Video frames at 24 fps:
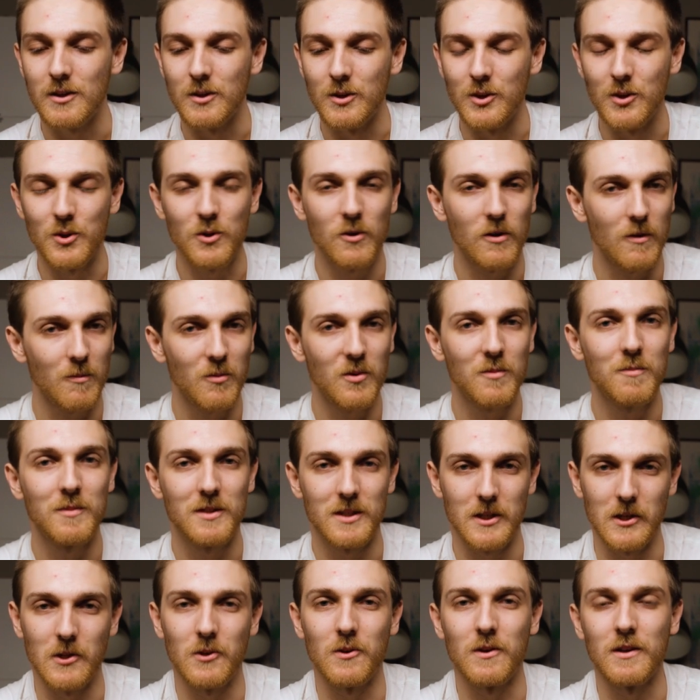durable
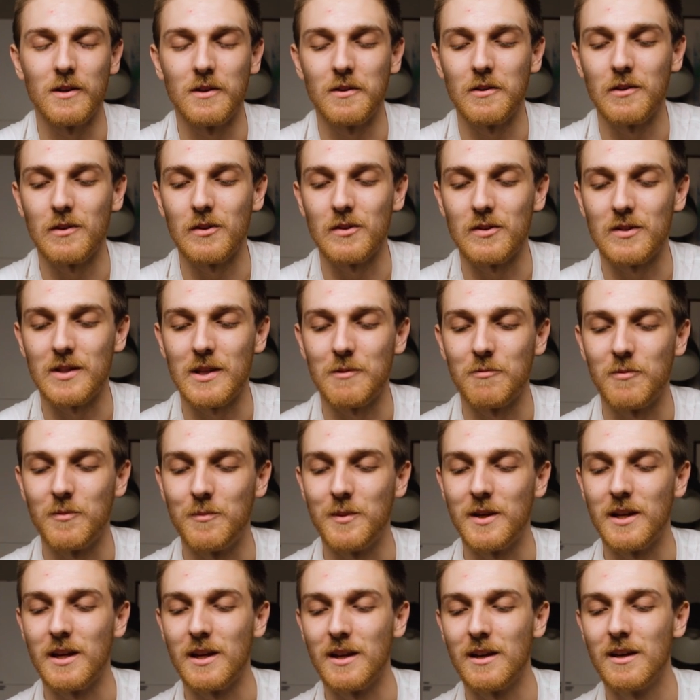materials that will
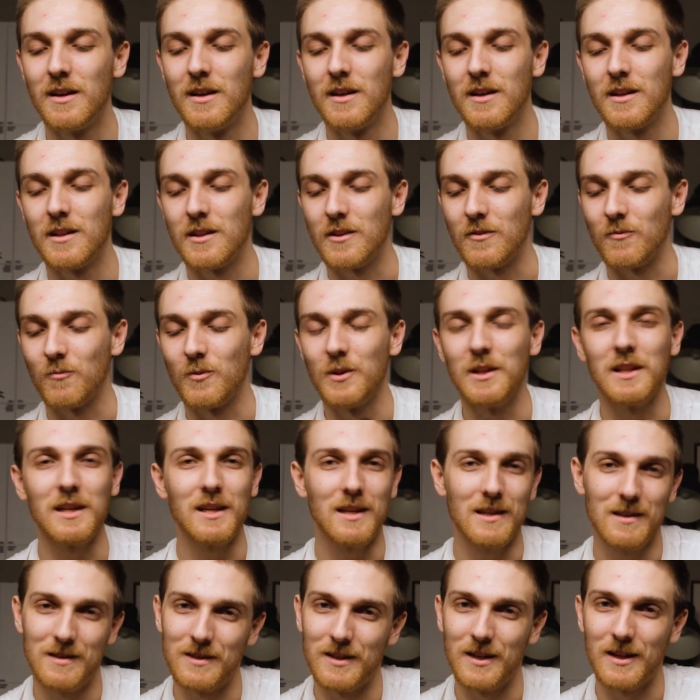be really
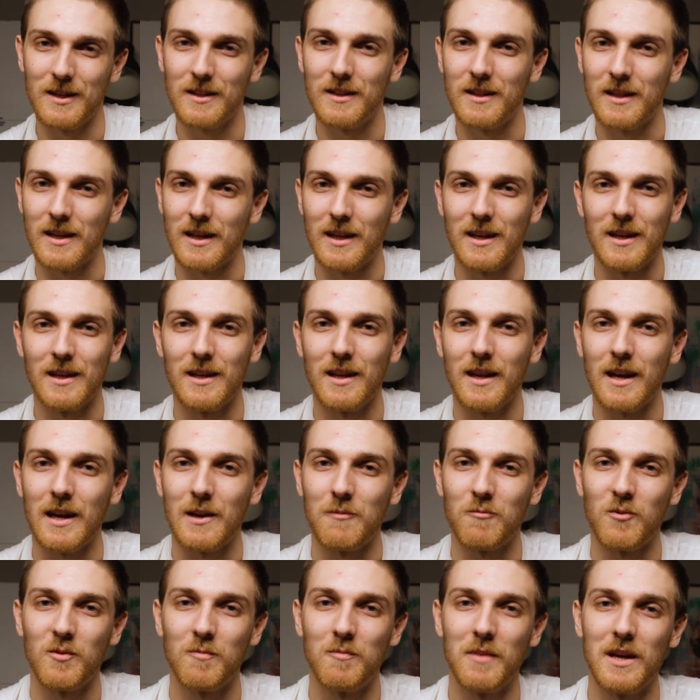easy to clean and
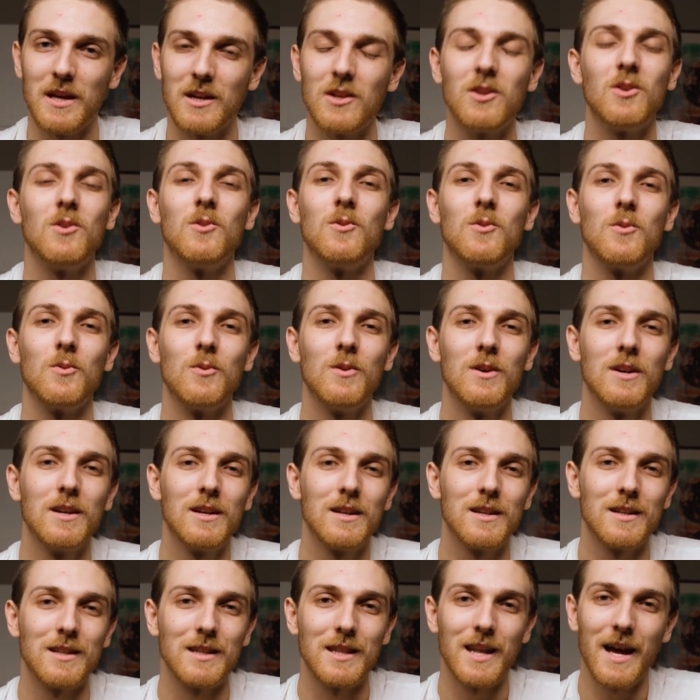will make you
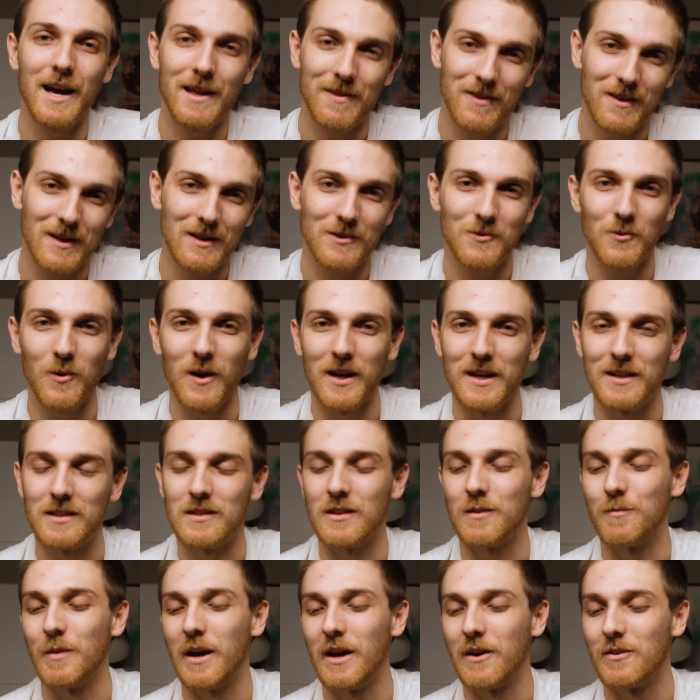not think twice
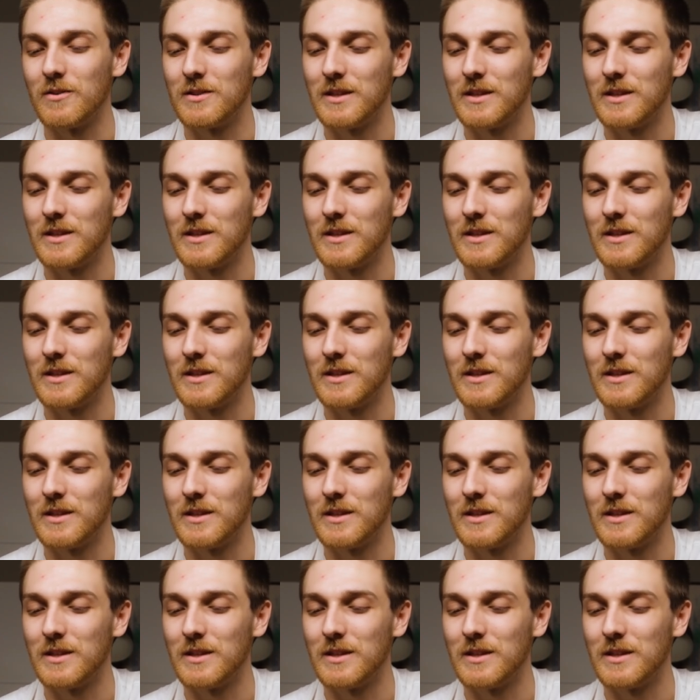about